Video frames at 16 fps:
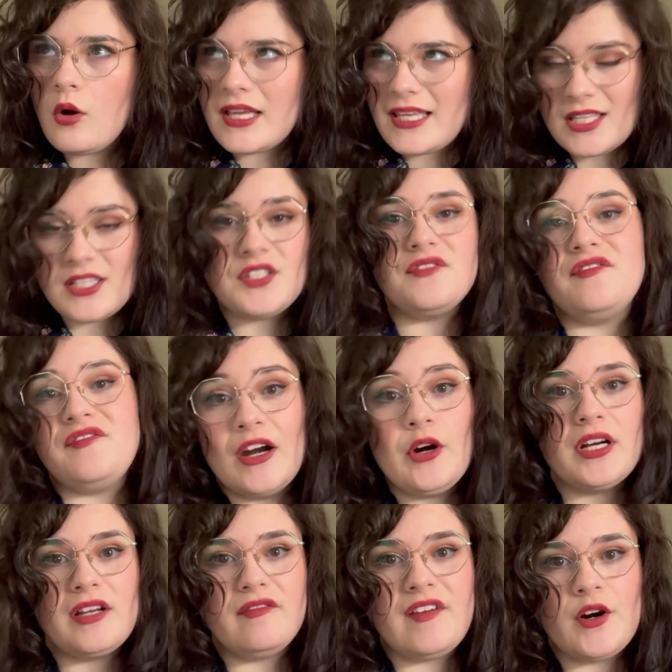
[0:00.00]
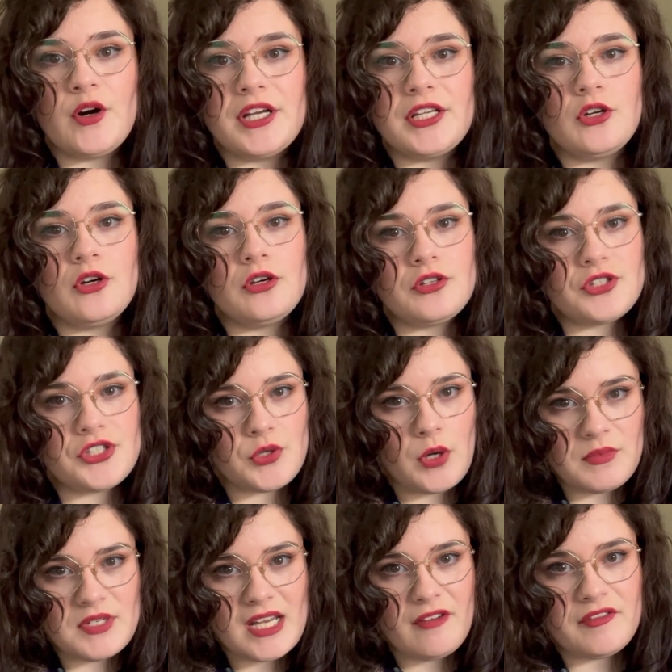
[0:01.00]
is very, very good. So
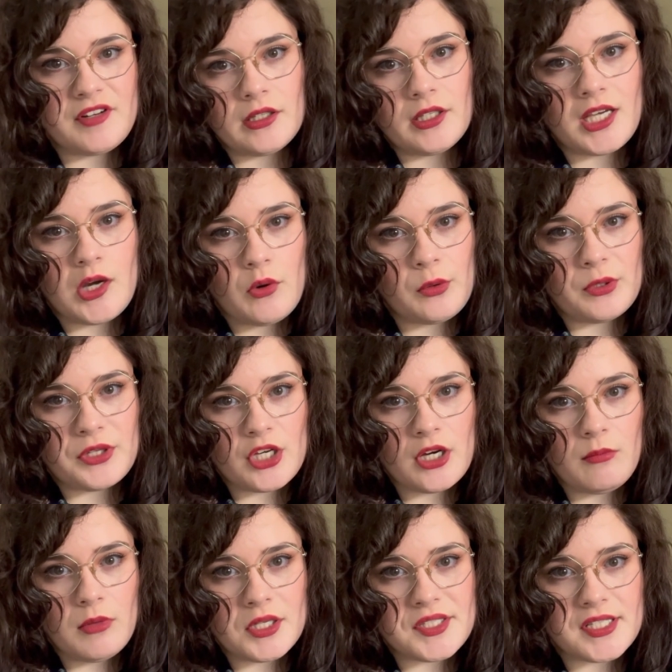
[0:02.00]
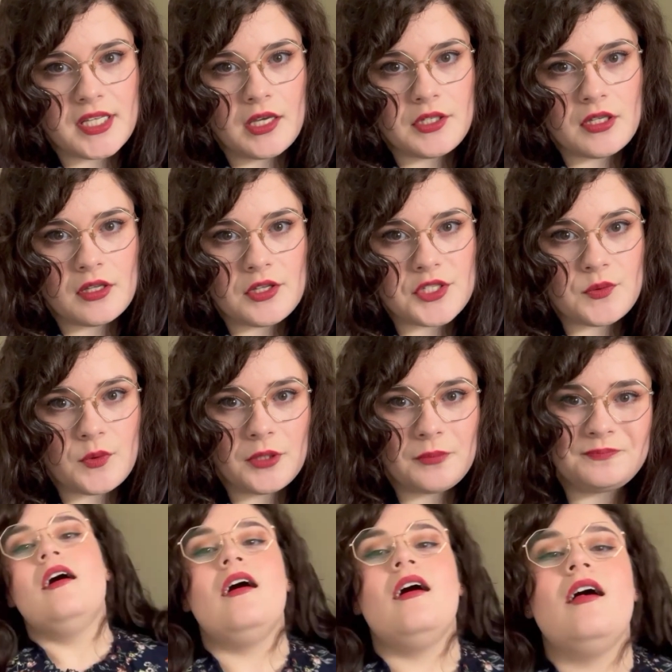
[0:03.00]
I'm definitely going with The Obelisk Gate on this
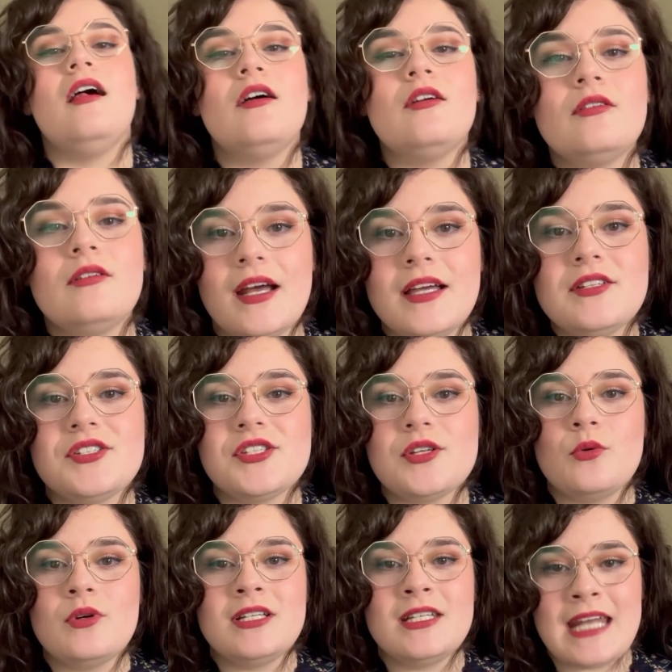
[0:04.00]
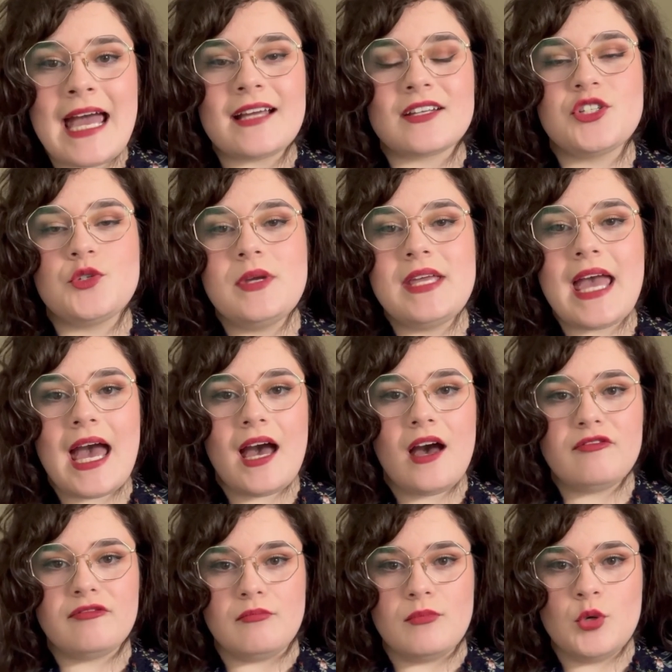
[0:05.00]
one. All right, so next we
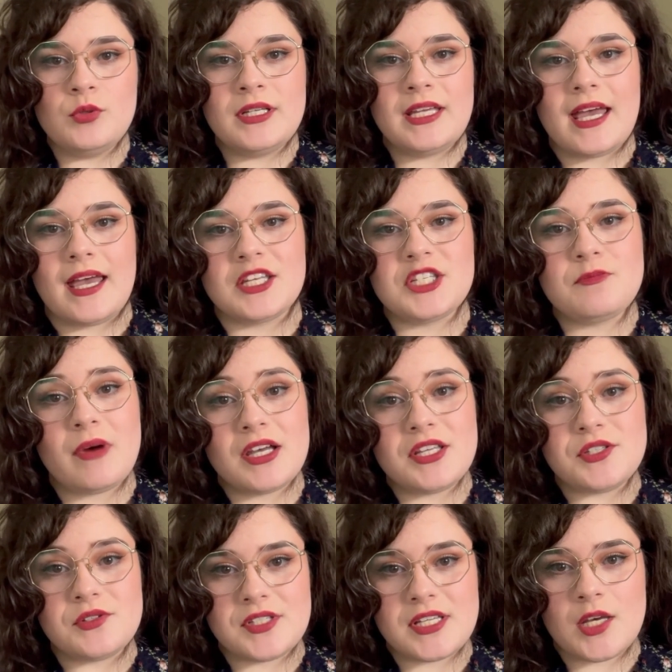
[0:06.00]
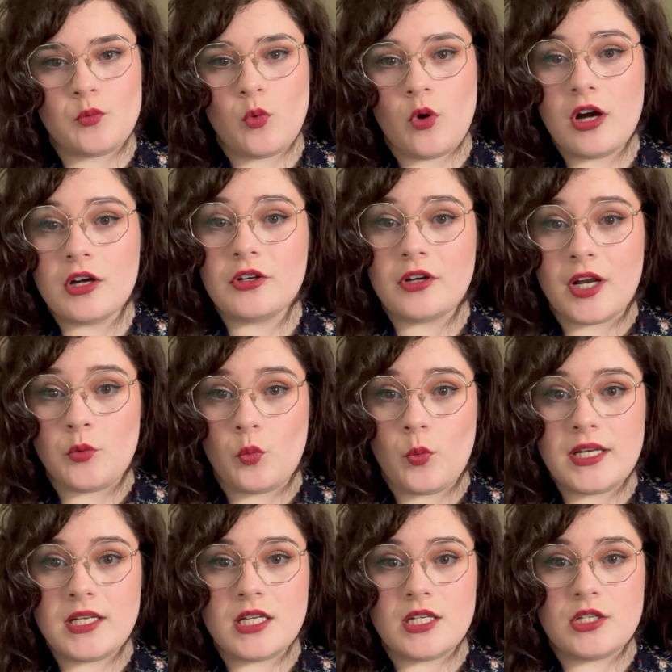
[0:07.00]
have Mooncakes by Suzanne Walker and
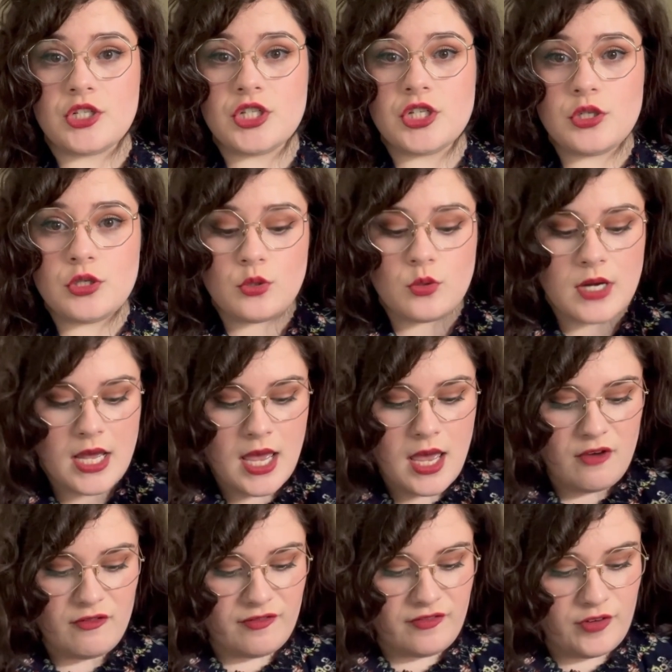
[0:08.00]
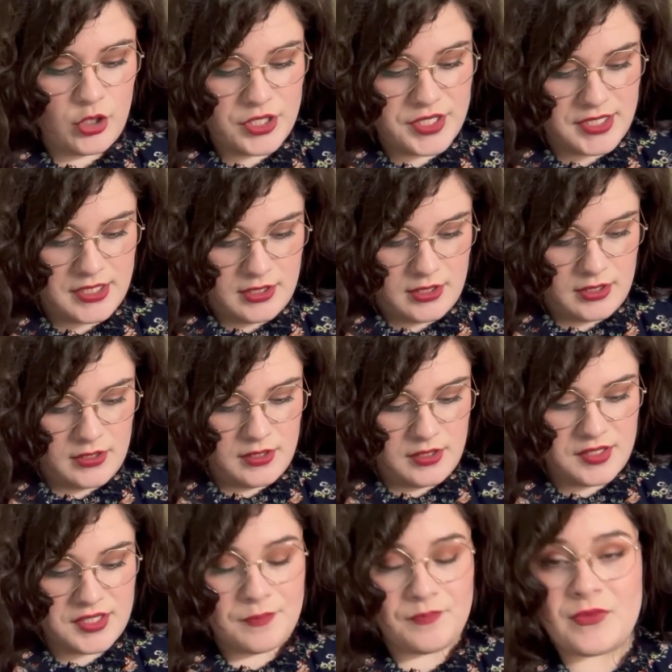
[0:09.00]
Wendy Hsu
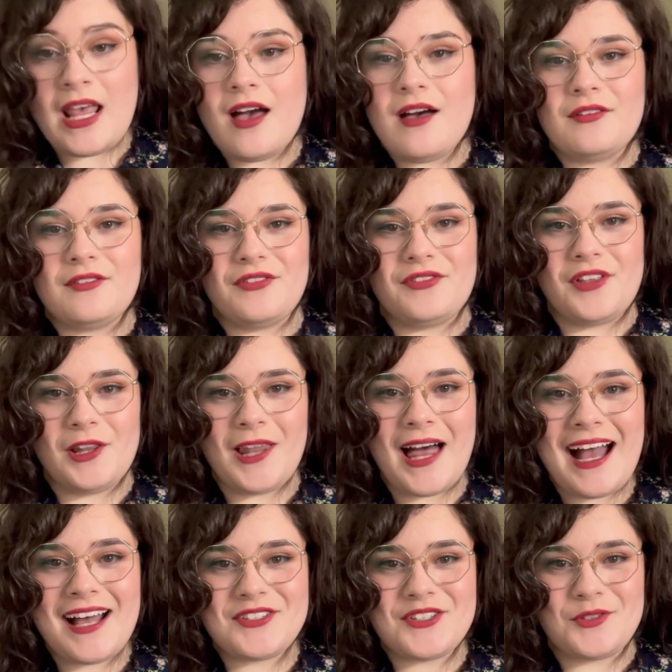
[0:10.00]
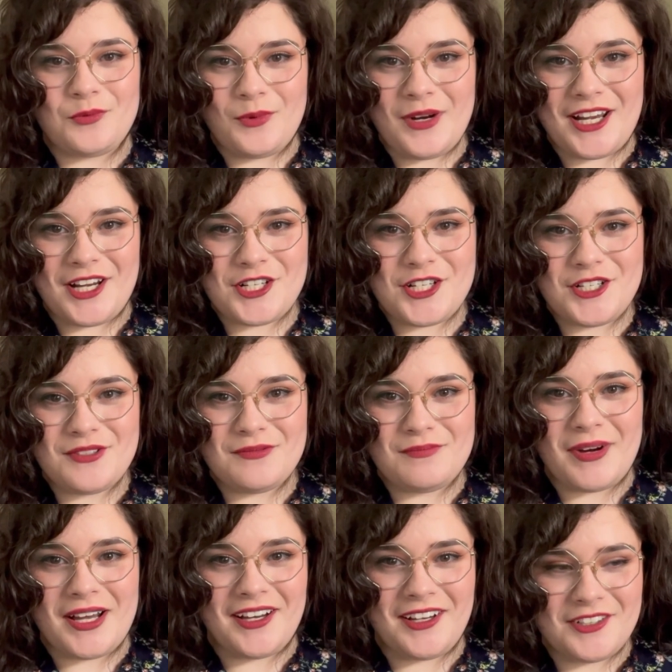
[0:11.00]
versus The Last Wish
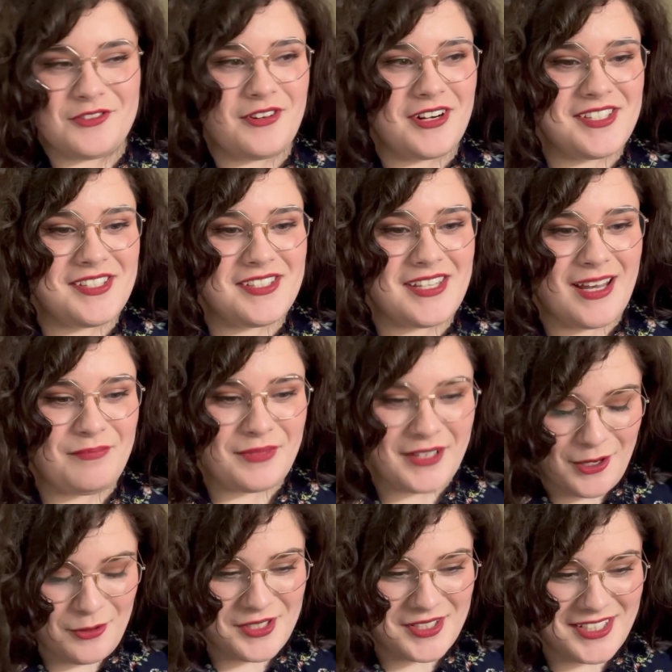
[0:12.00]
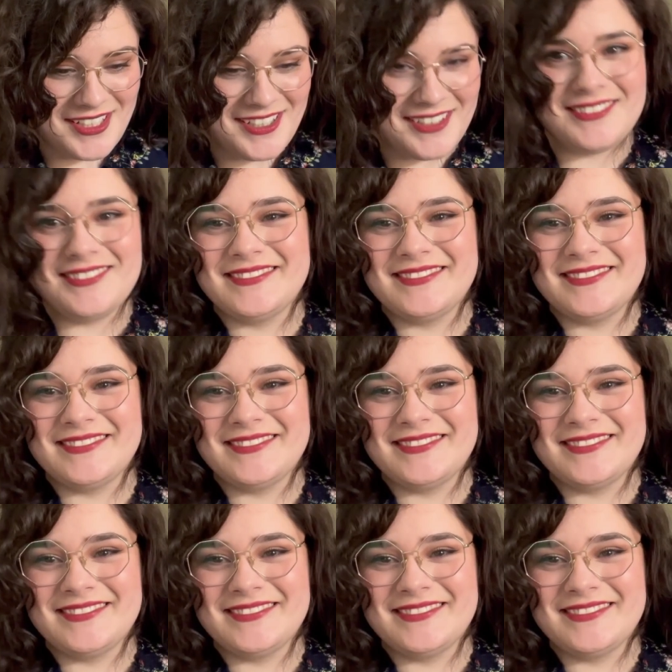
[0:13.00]
by Andrzej Sapkowski.